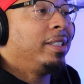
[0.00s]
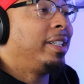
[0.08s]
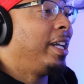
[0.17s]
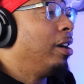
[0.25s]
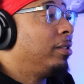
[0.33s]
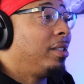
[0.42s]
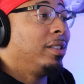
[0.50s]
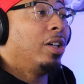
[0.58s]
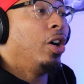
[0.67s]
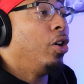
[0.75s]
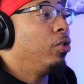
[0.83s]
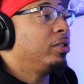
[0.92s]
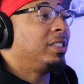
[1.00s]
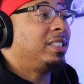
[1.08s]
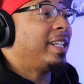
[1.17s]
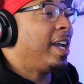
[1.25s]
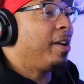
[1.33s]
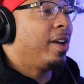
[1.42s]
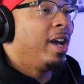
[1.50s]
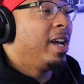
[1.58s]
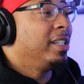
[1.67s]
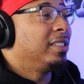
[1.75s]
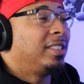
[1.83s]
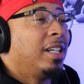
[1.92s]
The whole set,
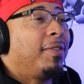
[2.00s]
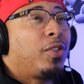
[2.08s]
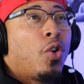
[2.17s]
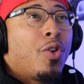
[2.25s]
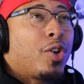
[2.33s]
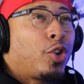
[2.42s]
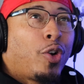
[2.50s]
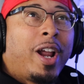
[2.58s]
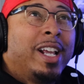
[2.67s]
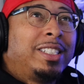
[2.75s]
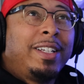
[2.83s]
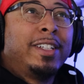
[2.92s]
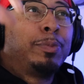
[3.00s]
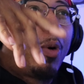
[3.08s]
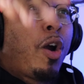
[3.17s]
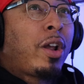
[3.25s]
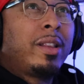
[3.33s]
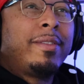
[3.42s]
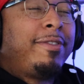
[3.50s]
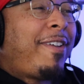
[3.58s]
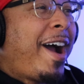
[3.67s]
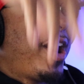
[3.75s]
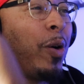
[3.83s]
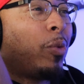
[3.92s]
stuff going crazy, sparkling
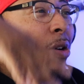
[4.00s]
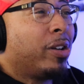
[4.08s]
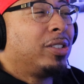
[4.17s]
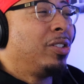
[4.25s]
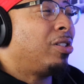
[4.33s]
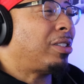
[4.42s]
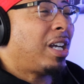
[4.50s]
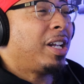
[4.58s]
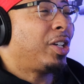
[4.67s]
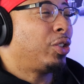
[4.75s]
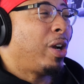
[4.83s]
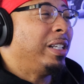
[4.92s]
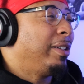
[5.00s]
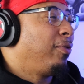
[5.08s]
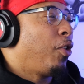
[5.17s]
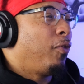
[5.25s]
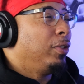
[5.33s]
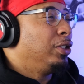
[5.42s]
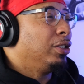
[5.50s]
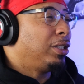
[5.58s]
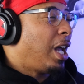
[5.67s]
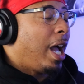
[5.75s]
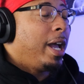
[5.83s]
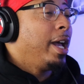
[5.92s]
fireworks and all kind of crazy 4th of
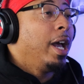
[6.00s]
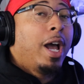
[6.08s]
July.